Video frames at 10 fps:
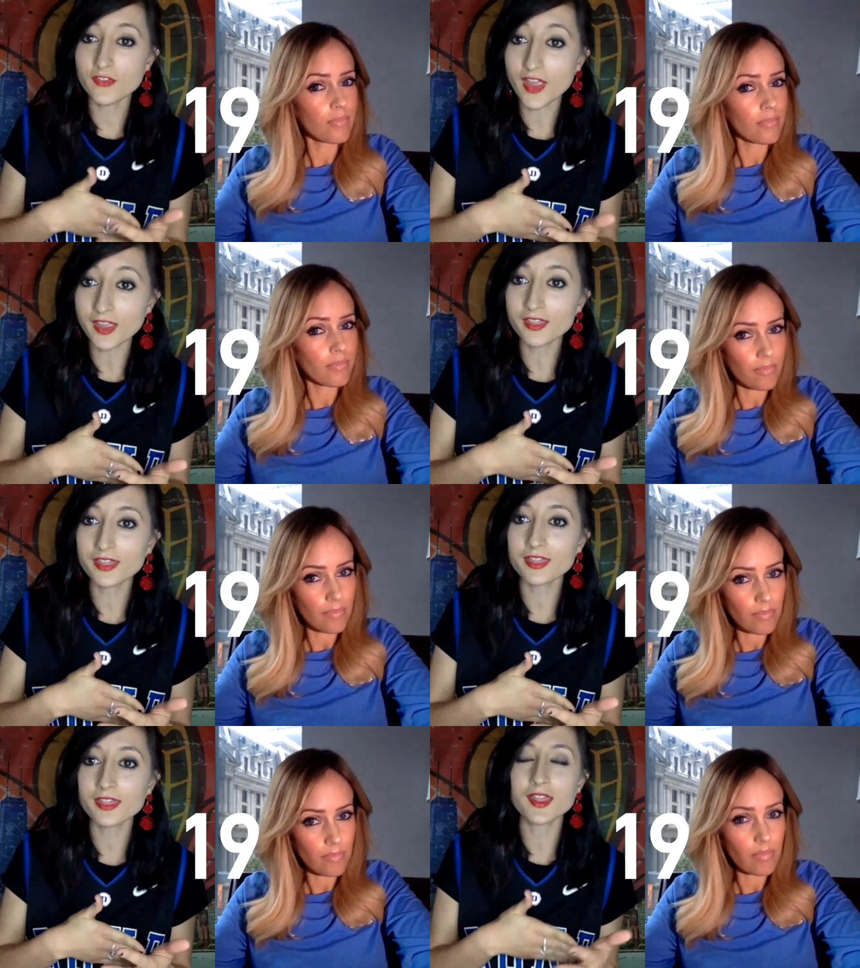Speaker 1: faith
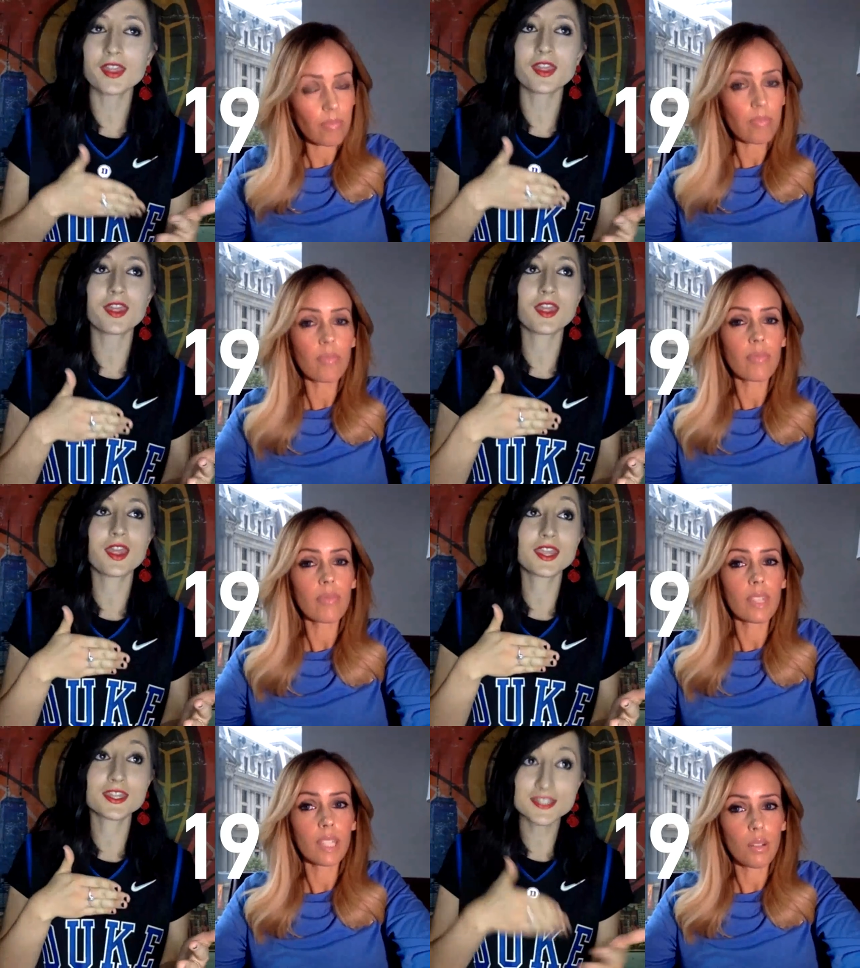
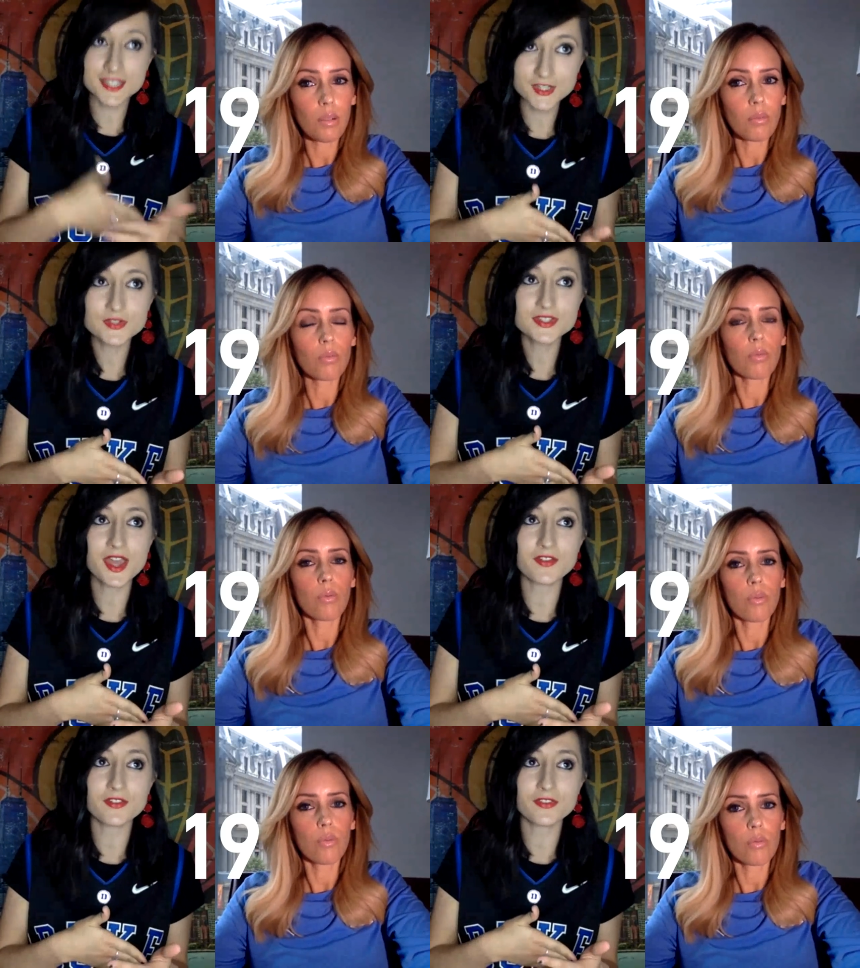and continue to
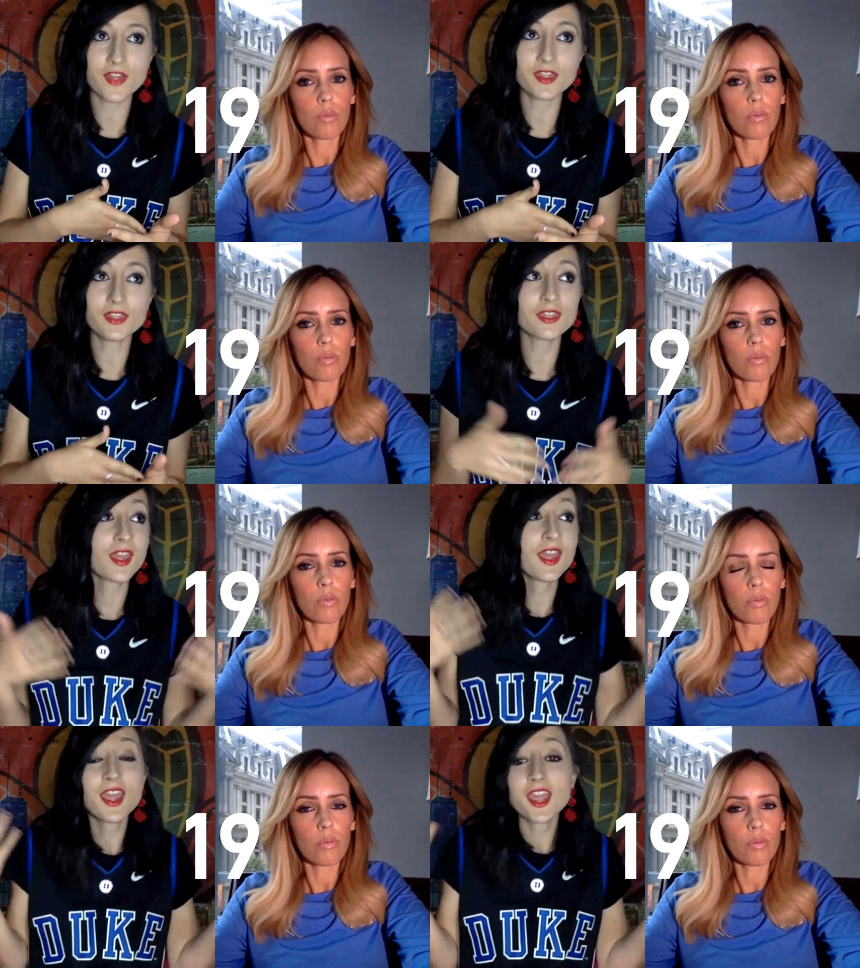have faith
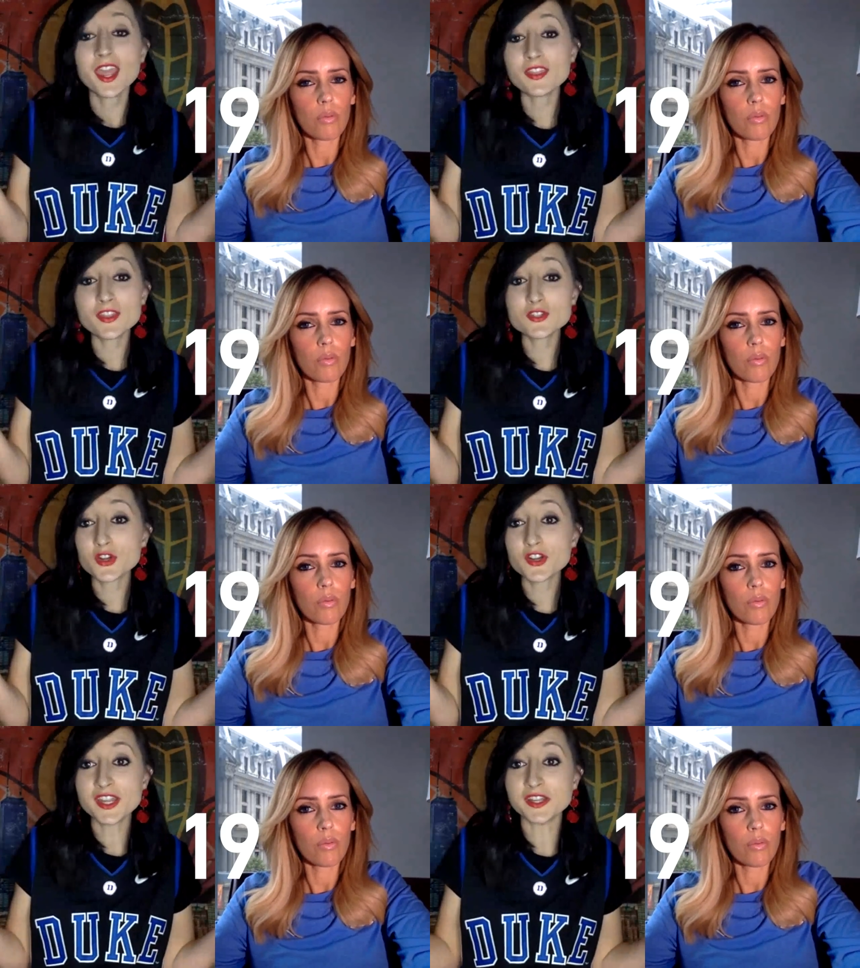in the
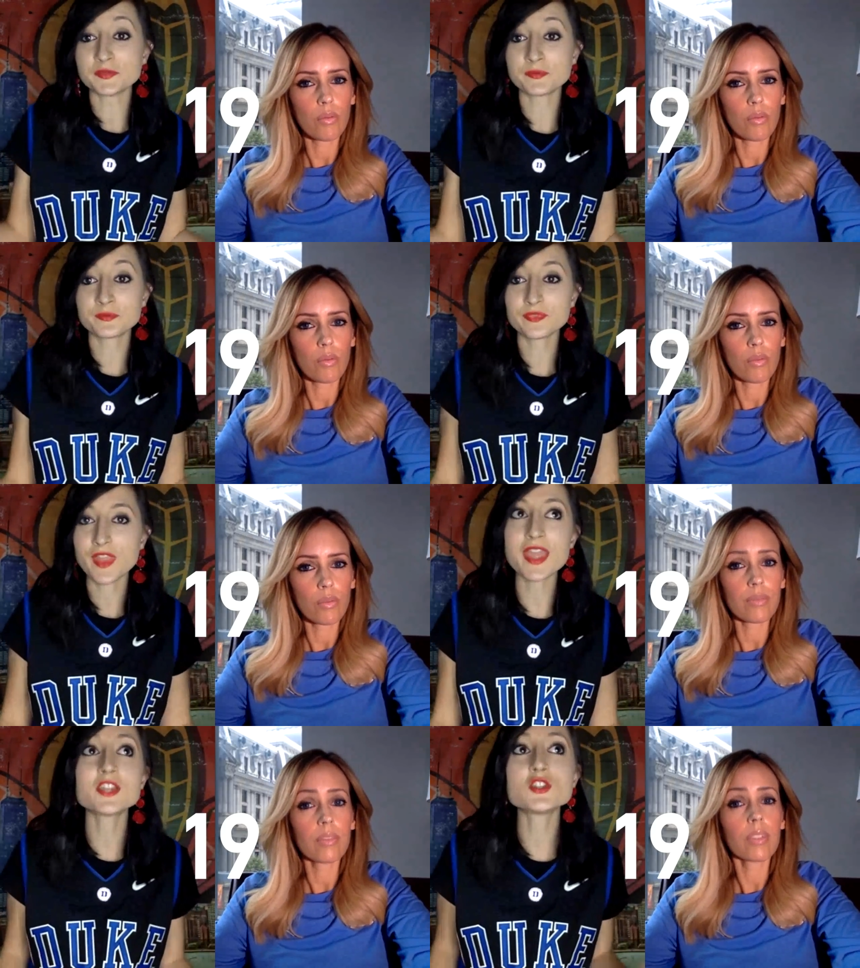journey
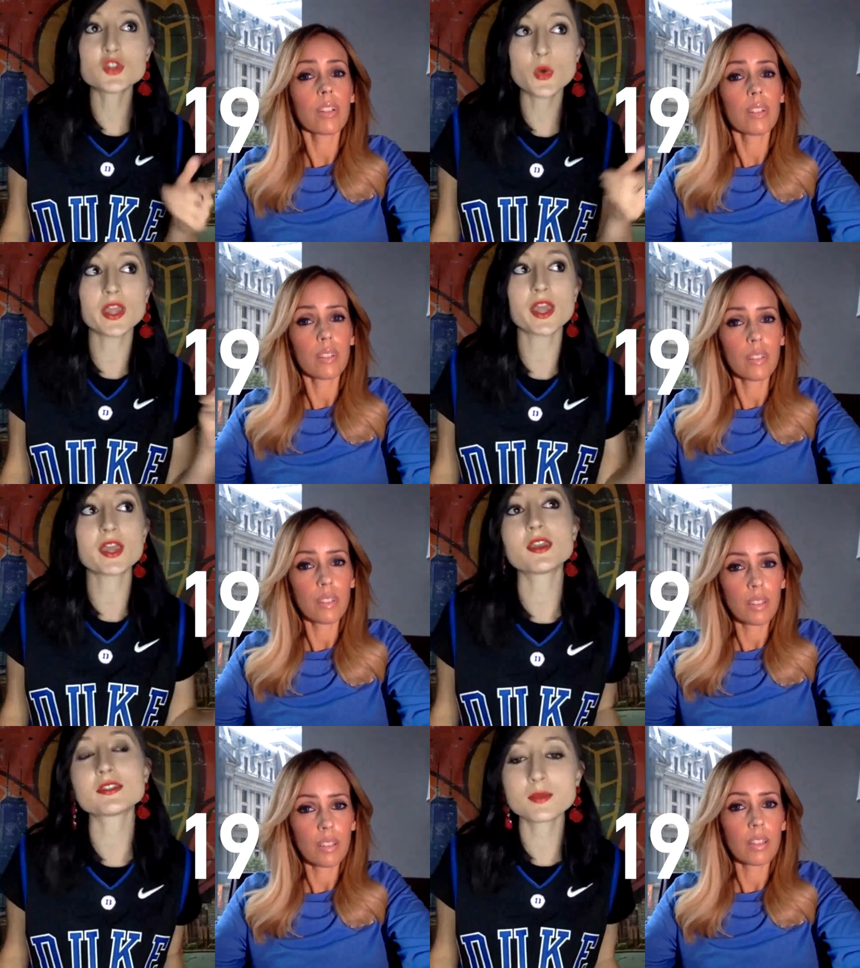and enjoy it.